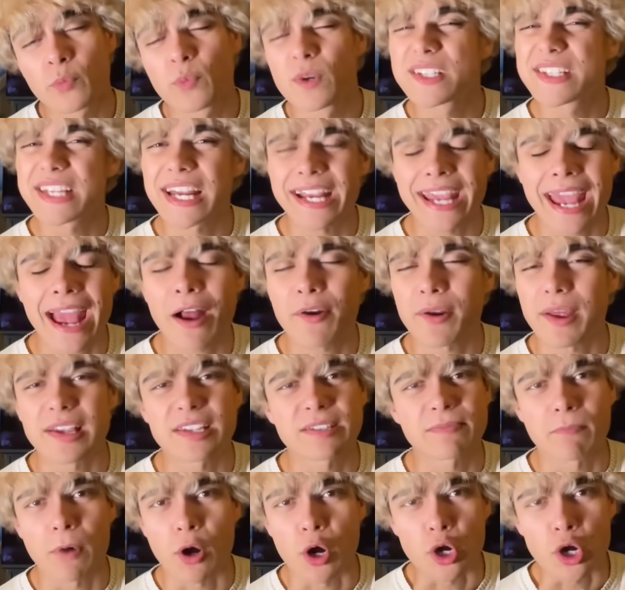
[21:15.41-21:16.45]
What does that count
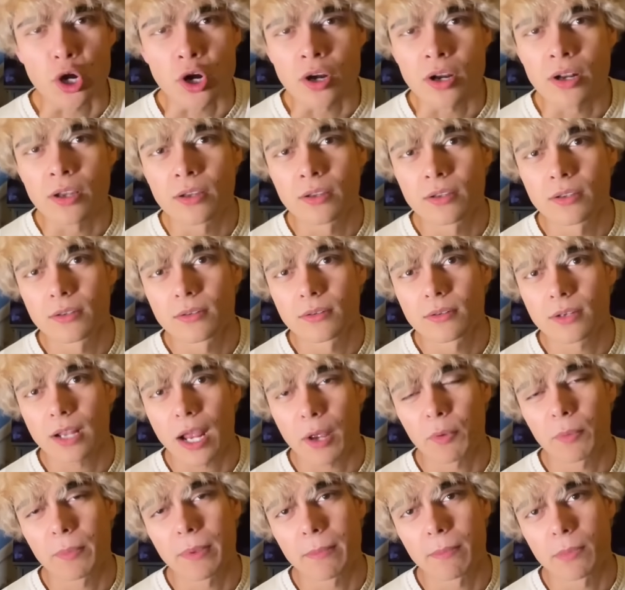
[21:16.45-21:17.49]
as? Murdered? I
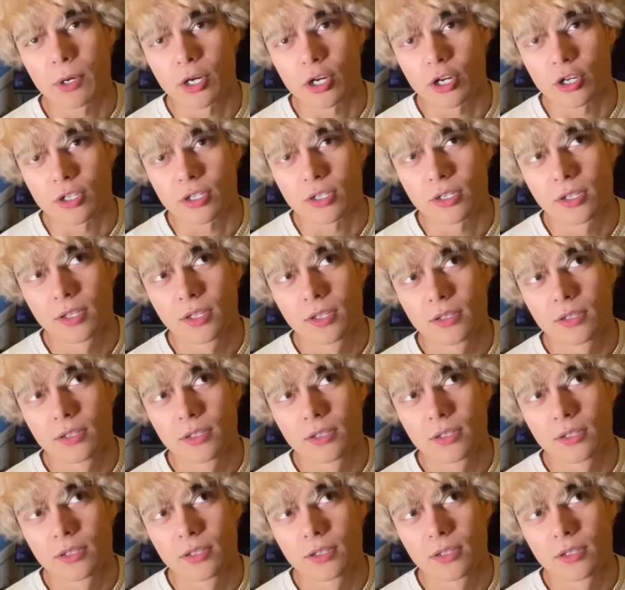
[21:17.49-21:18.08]
will be murdered.